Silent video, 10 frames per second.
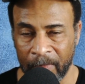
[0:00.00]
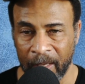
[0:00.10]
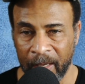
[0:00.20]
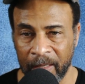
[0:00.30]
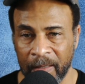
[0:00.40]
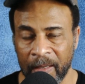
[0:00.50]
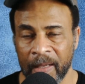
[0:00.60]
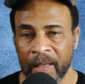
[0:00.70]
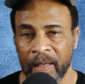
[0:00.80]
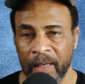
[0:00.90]
Okay.
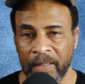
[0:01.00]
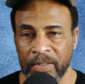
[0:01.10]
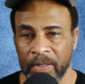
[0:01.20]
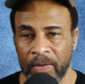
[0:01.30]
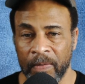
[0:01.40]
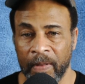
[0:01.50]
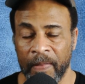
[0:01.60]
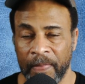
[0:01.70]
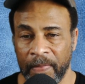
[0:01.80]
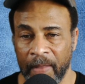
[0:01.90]
And so
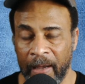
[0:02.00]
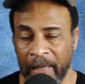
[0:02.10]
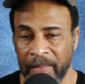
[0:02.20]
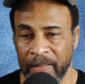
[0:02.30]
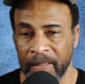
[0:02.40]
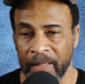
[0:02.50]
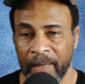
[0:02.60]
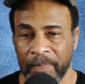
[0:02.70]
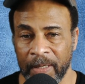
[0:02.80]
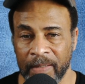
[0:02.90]
I did
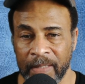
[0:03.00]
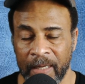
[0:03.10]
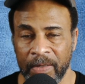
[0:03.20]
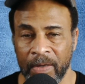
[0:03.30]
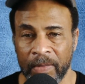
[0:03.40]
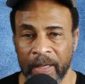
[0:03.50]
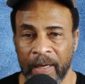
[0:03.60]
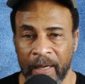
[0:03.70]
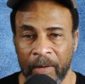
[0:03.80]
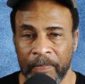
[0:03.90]
that because I know
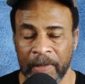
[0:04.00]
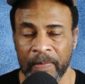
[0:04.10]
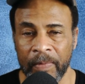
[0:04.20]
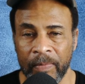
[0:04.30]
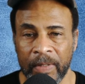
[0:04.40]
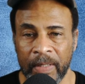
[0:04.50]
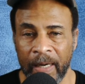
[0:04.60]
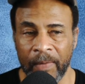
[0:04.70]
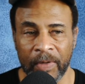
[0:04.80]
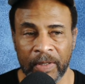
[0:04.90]
that how people would
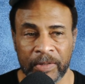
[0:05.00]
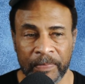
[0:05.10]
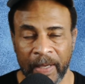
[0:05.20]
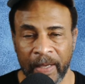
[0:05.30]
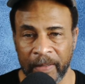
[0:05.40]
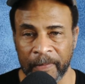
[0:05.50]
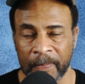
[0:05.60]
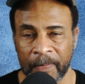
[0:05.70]
not want to pay.